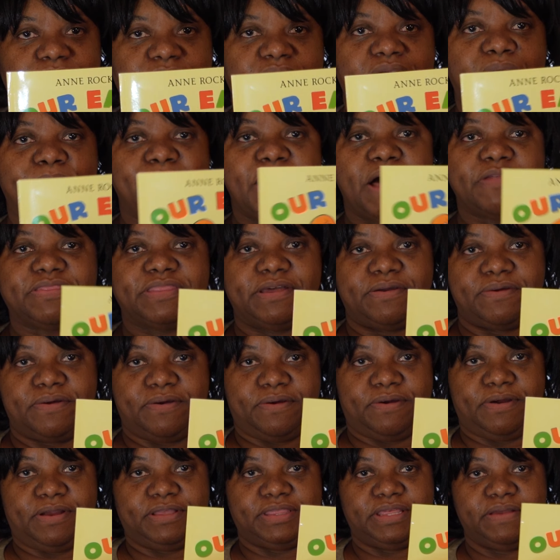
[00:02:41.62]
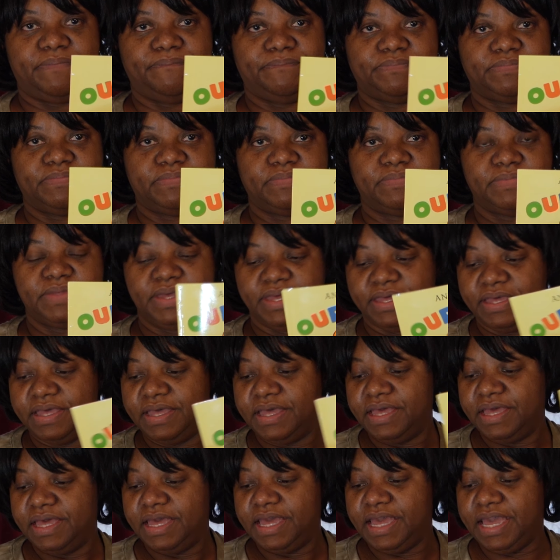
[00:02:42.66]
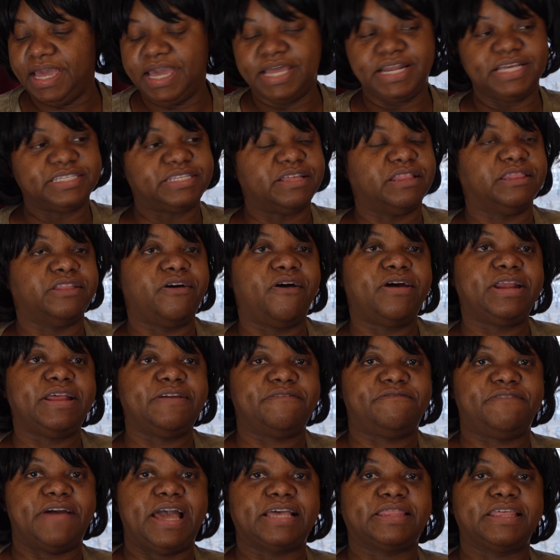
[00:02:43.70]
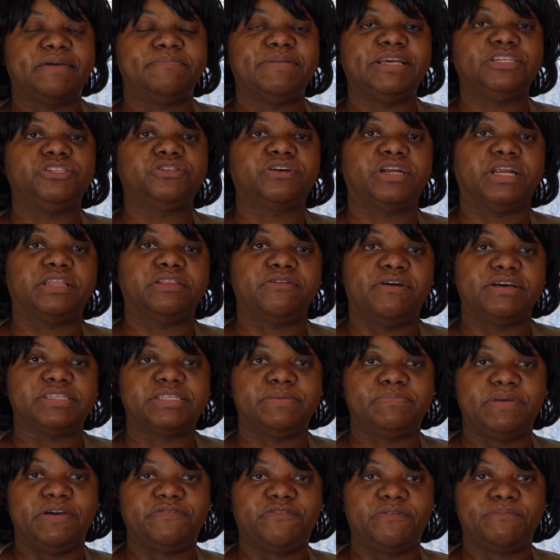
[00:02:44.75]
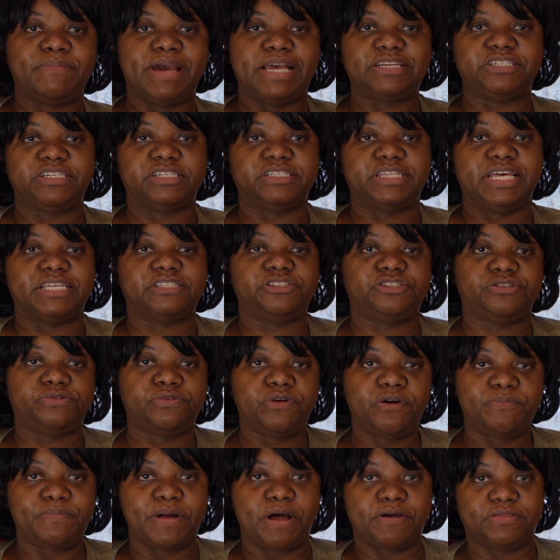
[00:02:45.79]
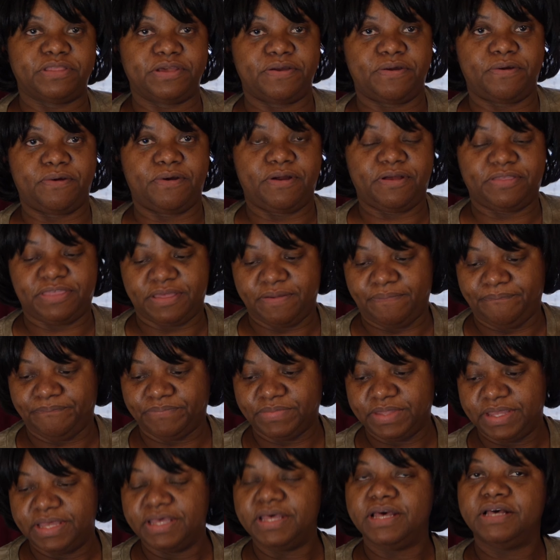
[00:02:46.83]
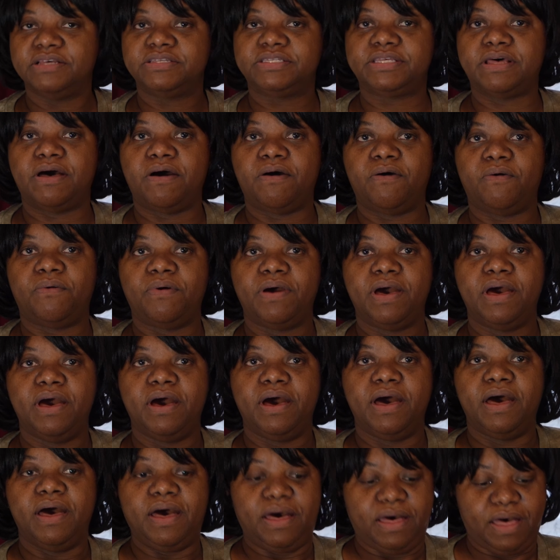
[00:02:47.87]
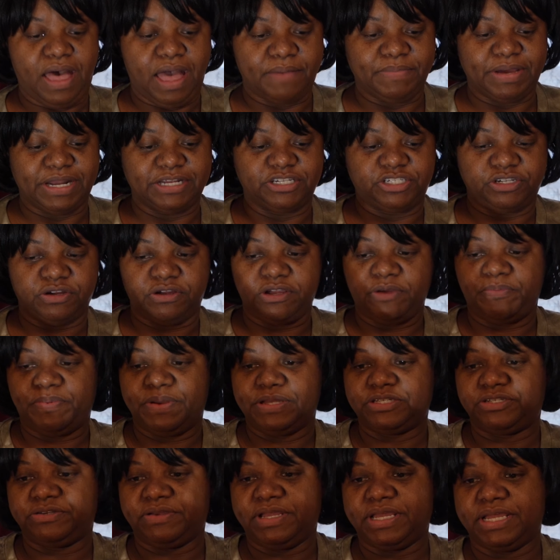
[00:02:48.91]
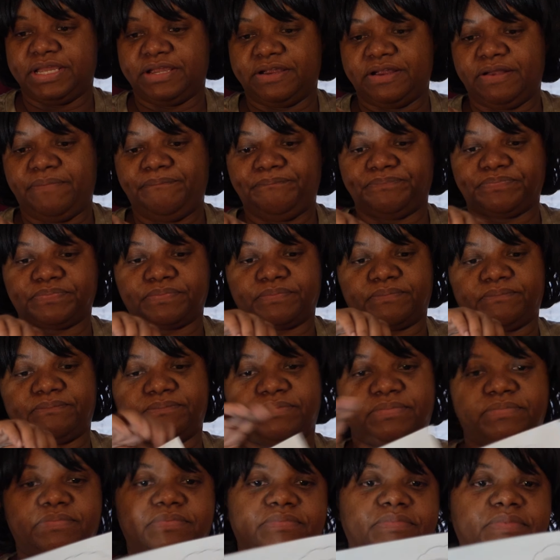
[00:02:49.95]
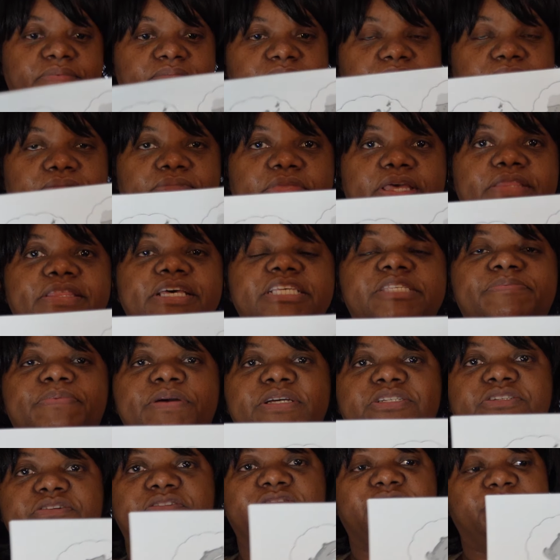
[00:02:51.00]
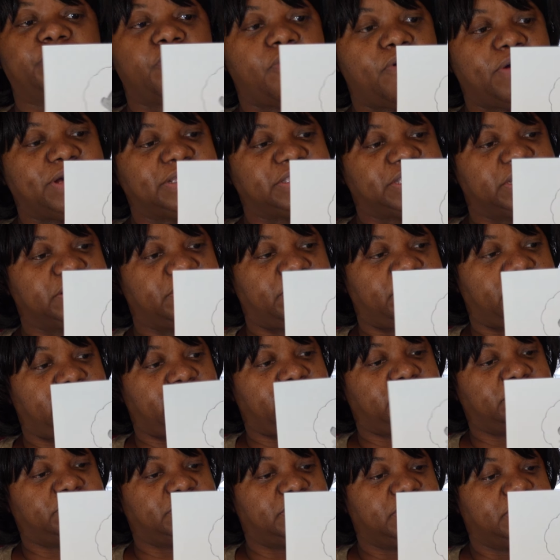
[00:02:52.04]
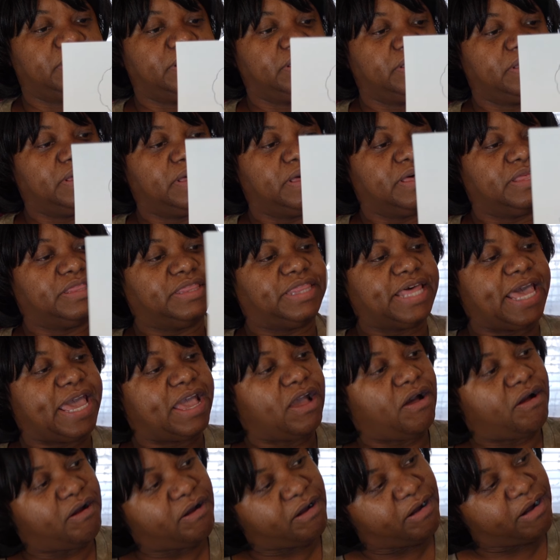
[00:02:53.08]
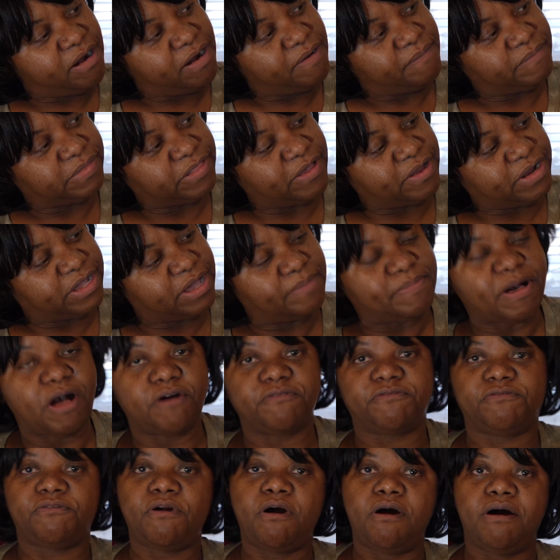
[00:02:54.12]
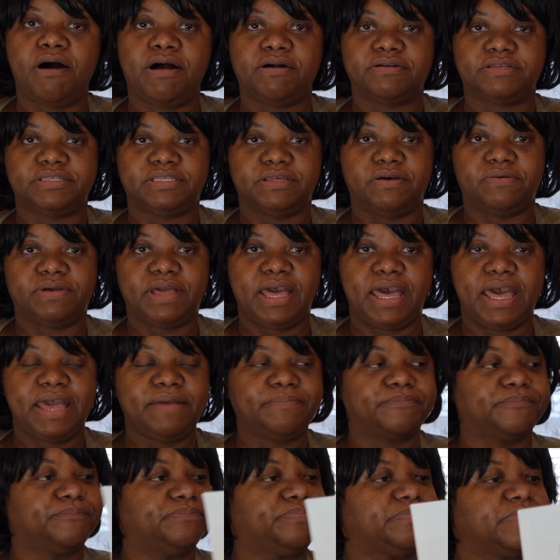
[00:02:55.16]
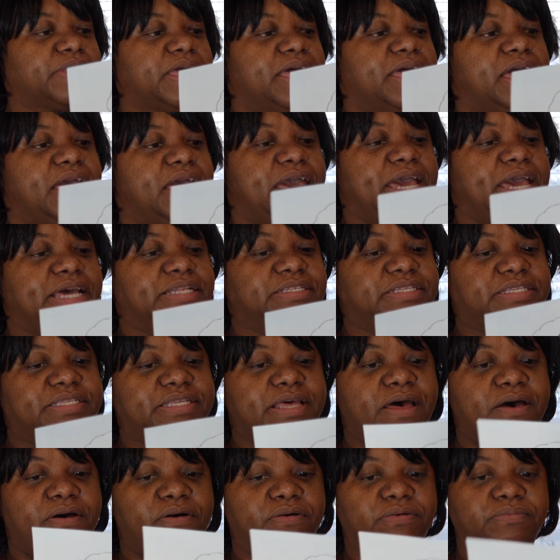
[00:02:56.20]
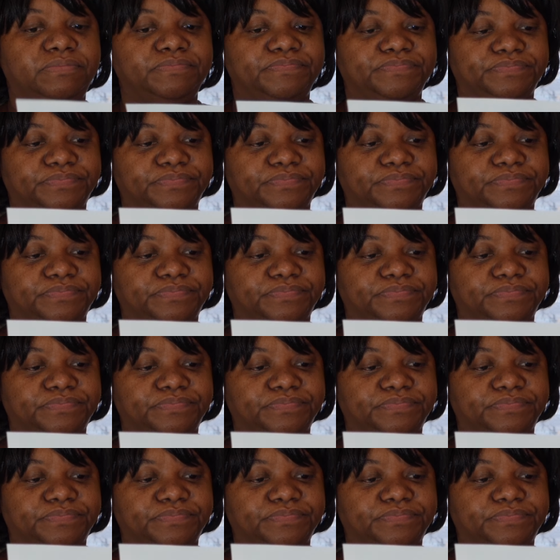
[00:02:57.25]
about the Earth. And it's a learning fact. That means you're going to learn some information that's true about the Earth. So I'm going to show you a picture here. This picture of boys and girls, they are learning about frogs, okay? And so,